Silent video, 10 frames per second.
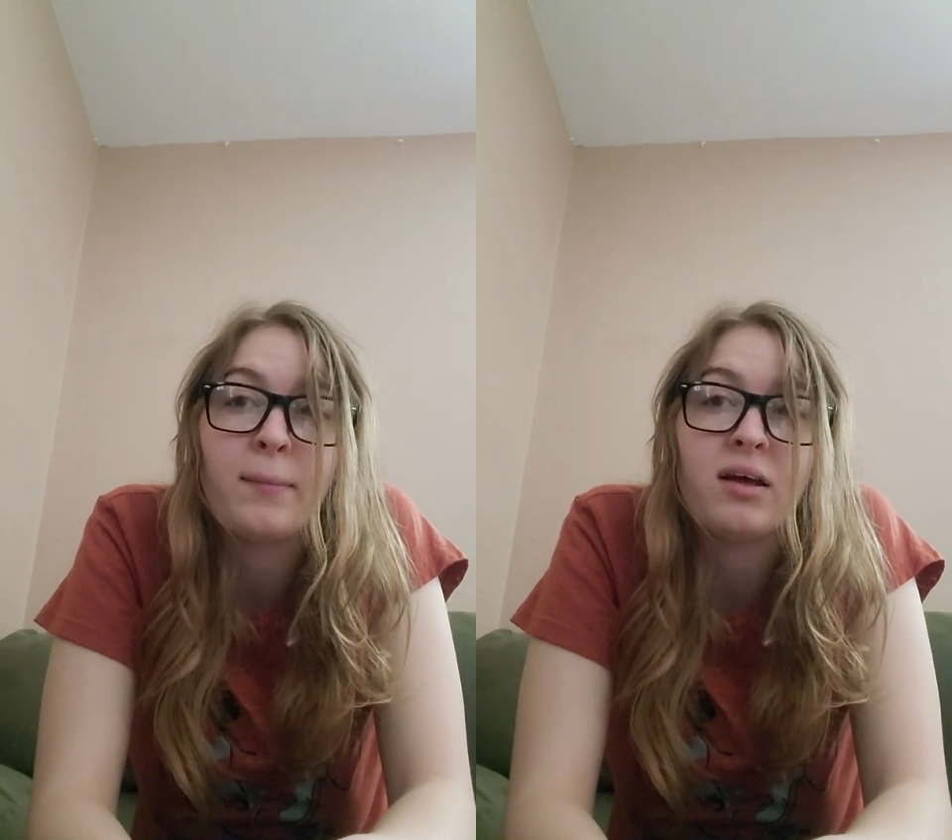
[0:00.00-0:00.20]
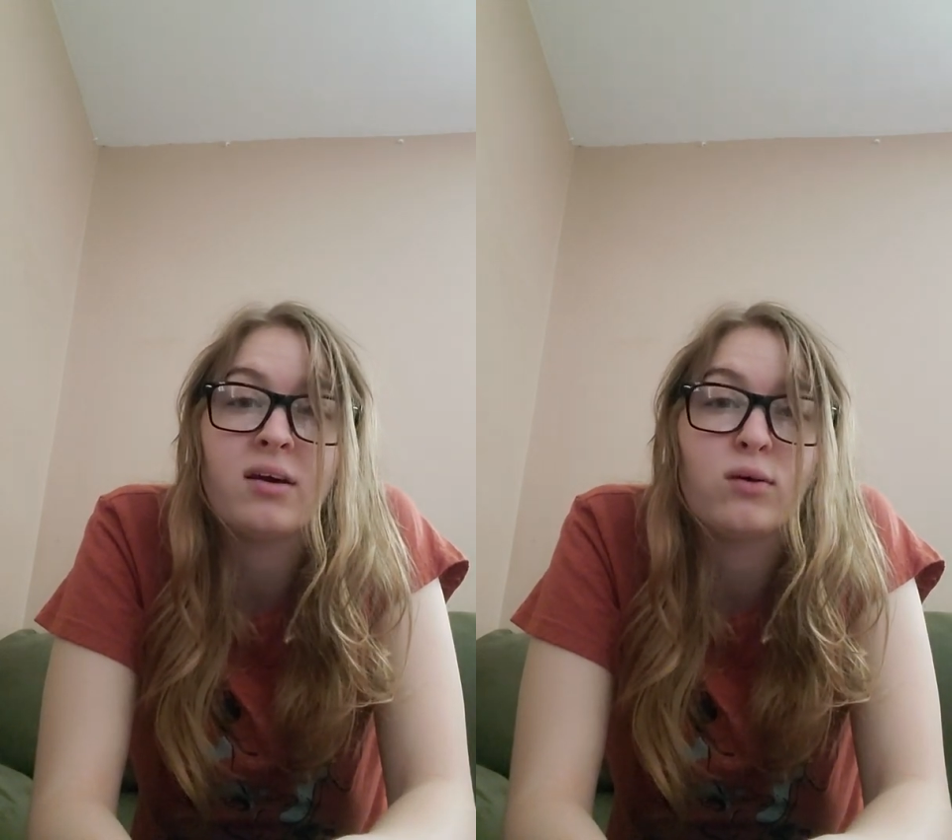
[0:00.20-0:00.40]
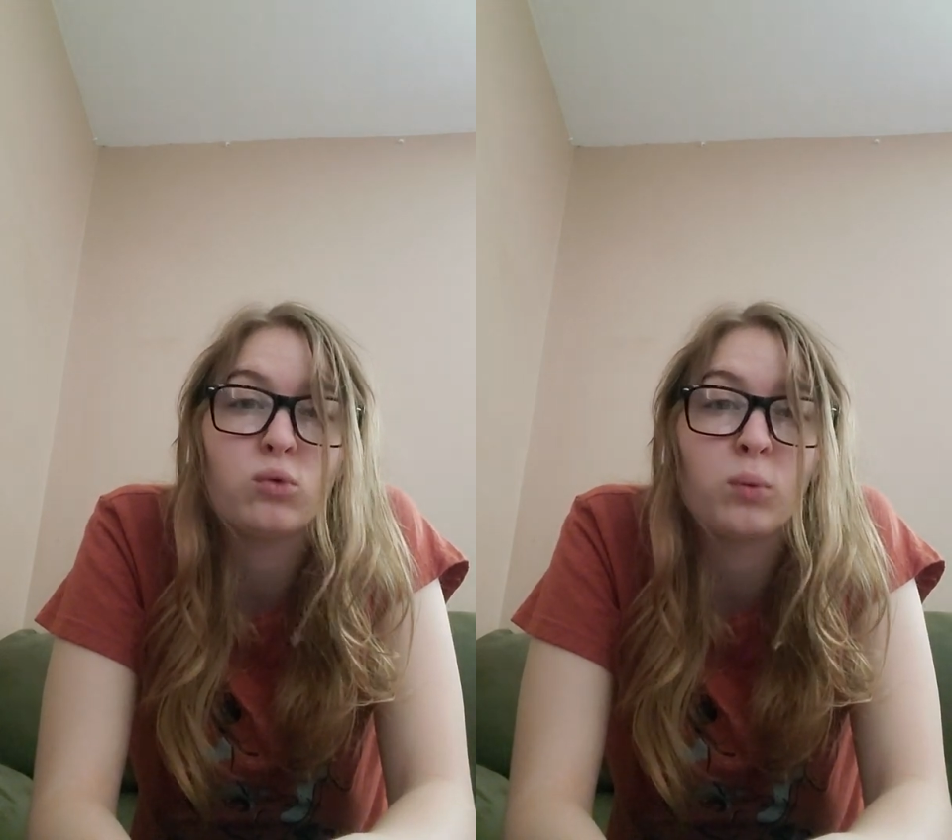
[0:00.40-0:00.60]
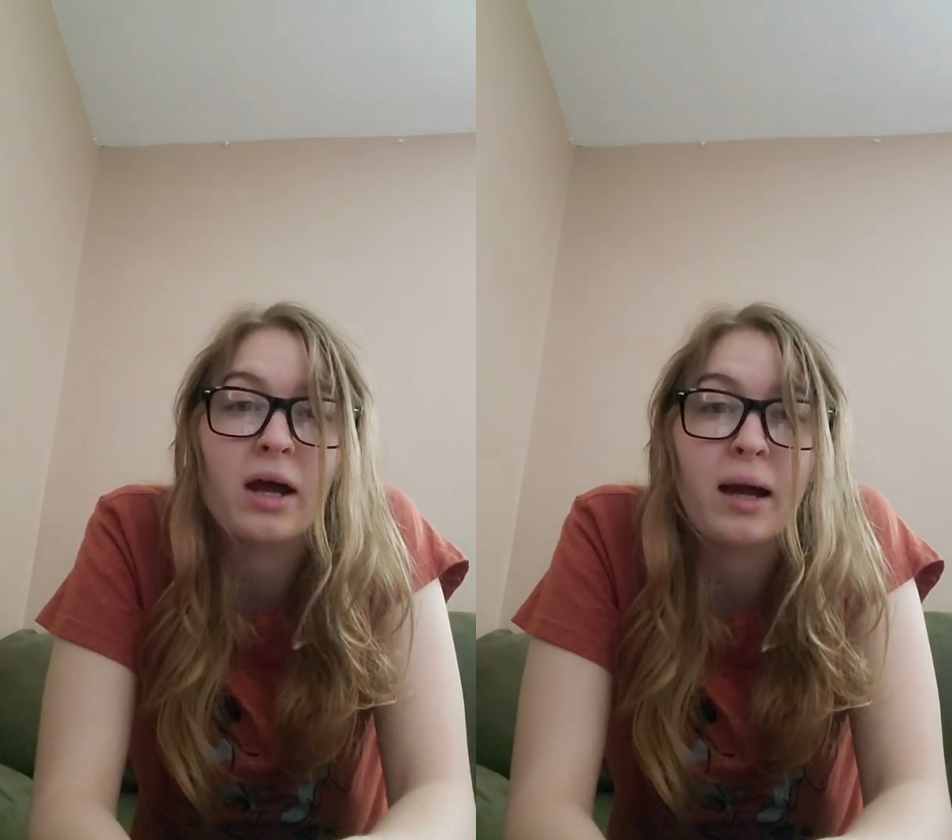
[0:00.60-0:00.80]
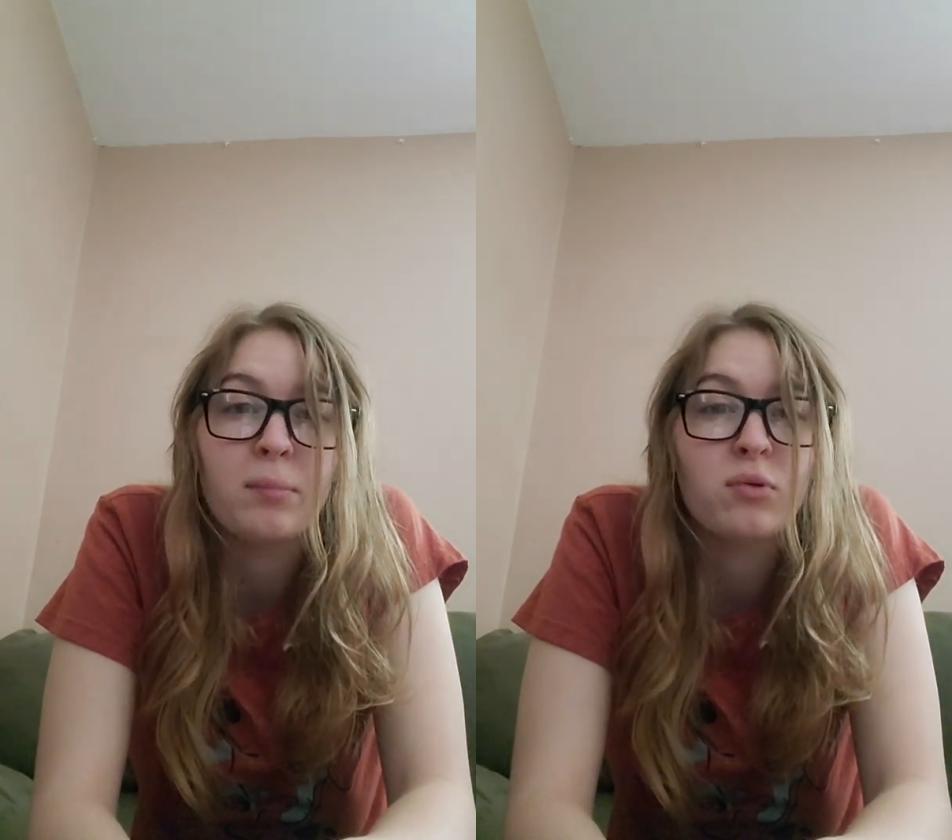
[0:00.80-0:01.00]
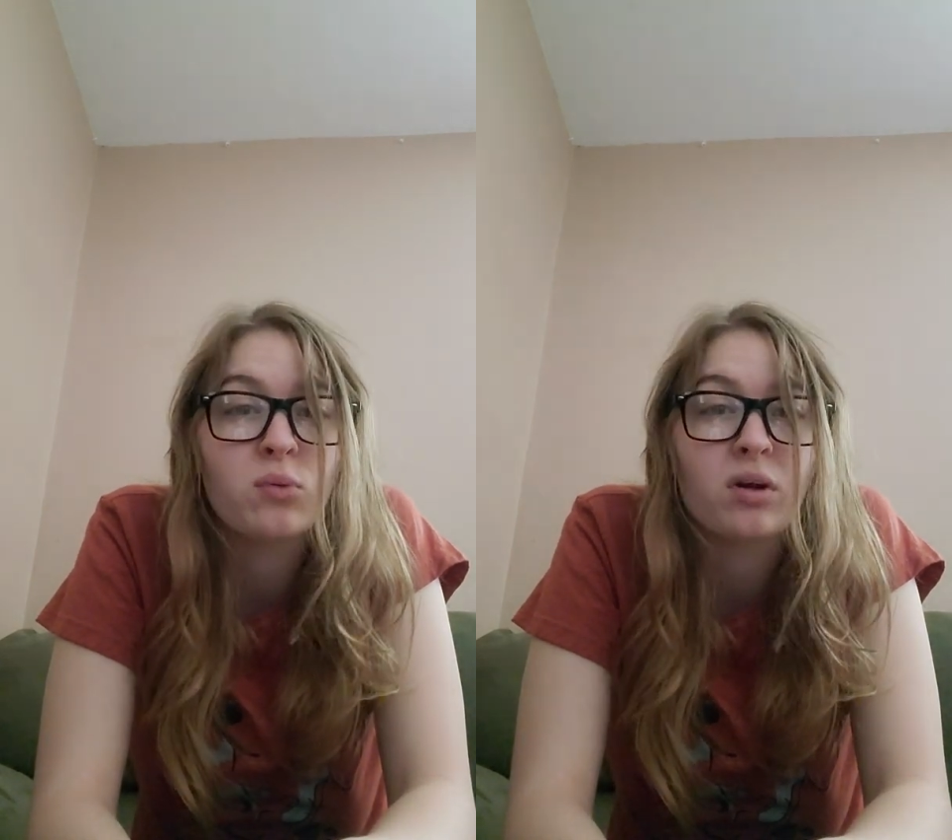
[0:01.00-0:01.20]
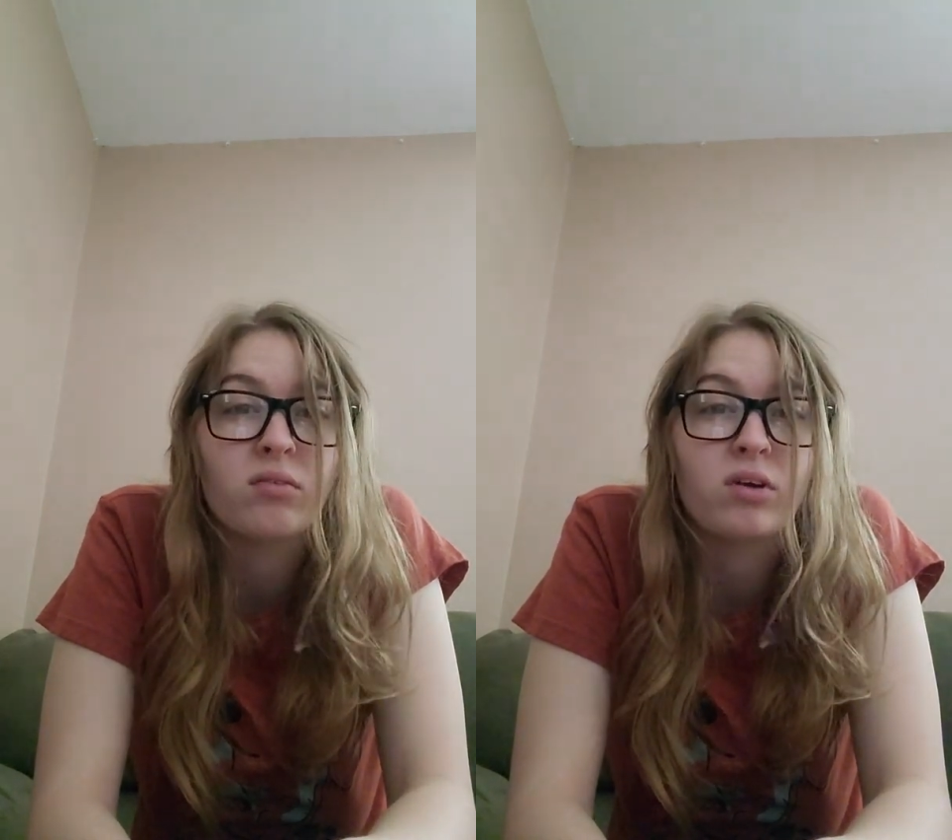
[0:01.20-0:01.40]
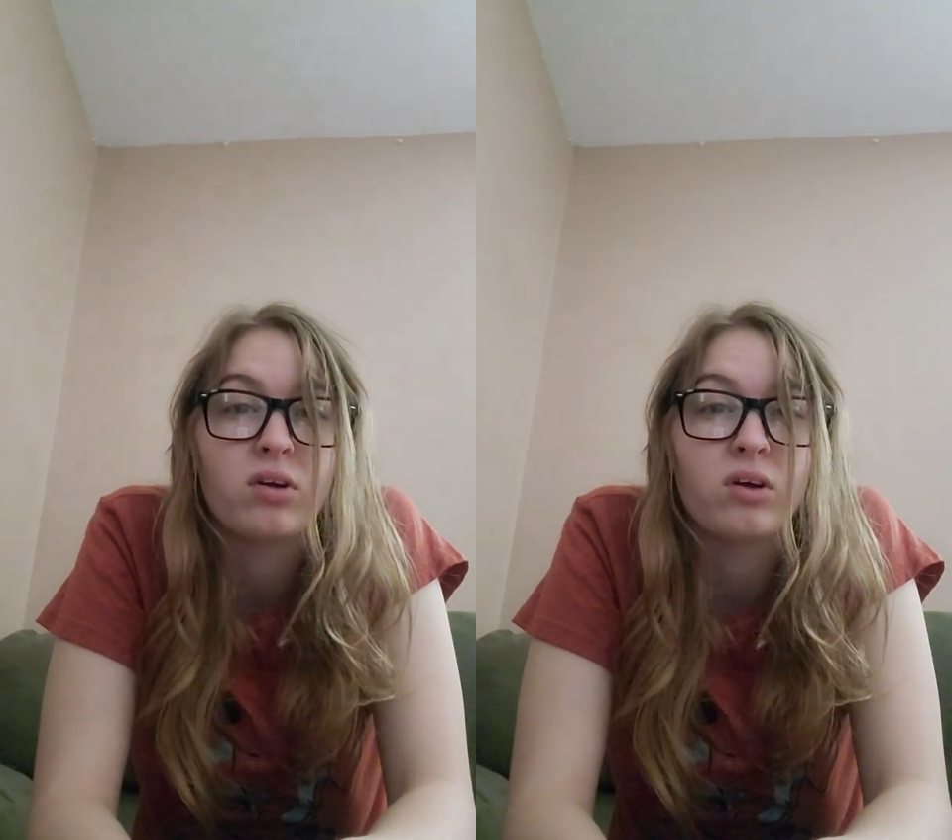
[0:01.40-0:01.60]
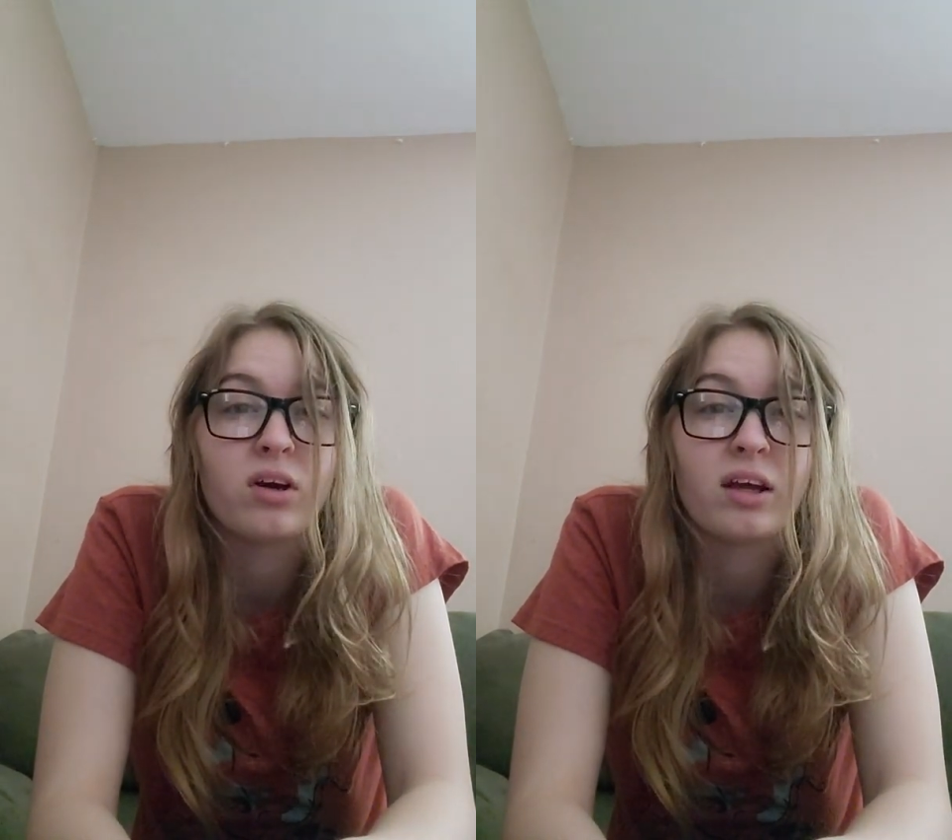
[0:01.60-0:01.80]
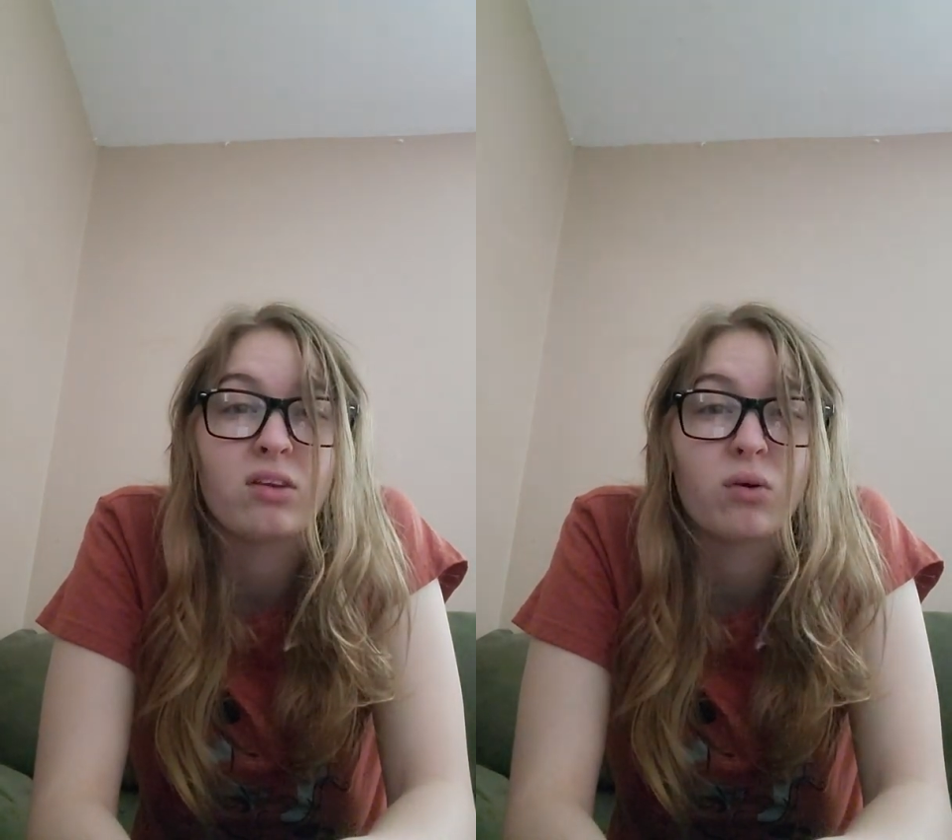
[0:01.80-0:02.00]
because what happens whenever your dog gets